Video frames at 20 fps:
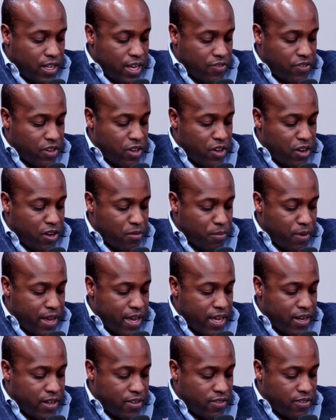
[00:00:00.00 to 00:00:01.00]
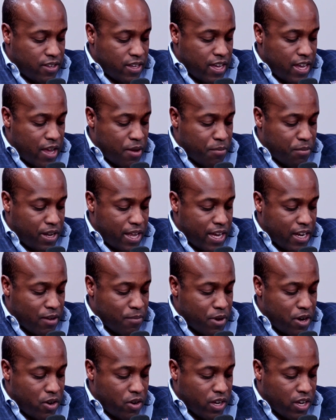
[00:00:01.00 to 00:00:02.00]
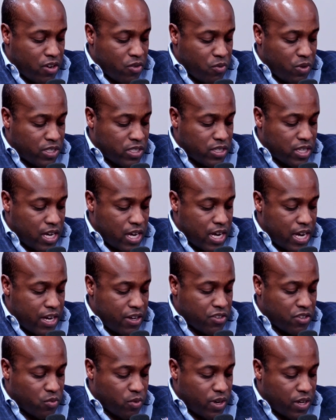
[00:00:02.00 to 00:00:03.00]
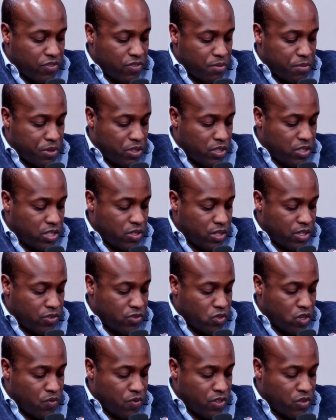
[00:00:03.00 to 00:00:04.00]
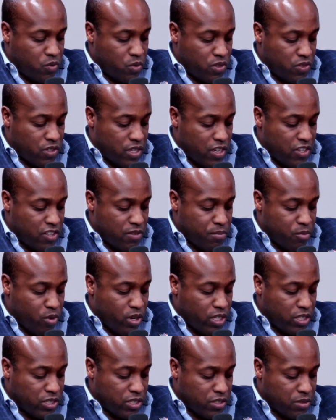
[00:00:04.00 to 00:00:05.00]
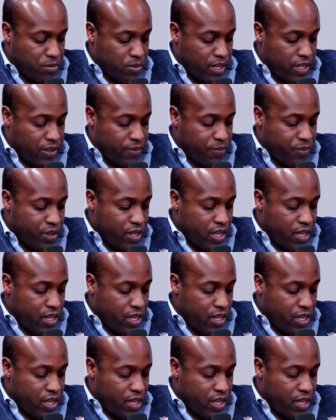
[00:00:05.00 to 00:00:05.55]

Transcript: As a young man, to see a black American reach the highest ranks of military service was an inspiration to me.